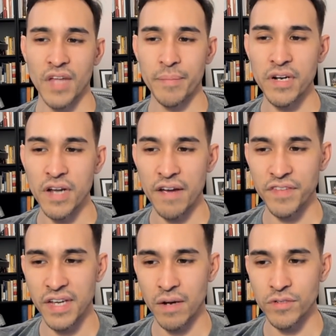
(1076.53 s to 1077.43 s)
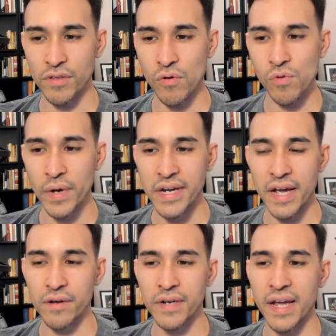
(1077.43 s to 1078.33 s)
I'm going to have to counter the whole way
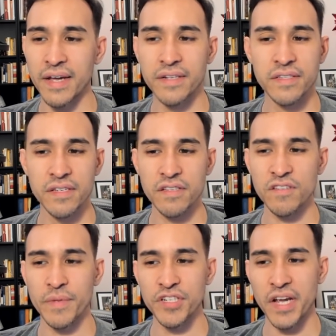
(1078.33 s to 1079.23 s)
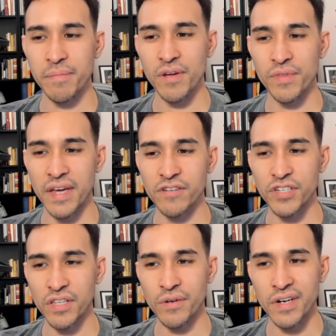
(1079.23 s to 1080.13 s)
down, and since there's a Machamp there with
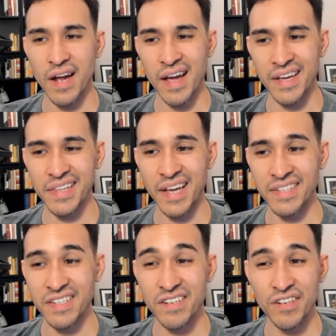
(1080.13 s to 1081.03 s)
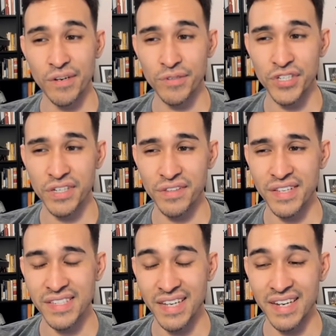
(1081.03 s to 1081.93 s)
energy loaded, I elect to no-shield
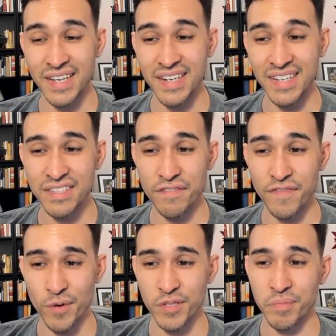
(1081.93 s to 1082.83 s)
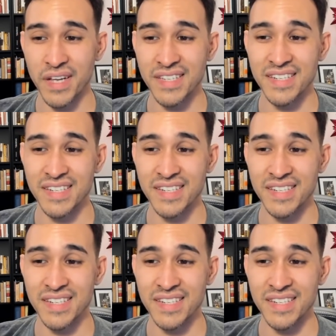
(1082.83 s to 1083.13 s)
this, and it is the Focus Blast.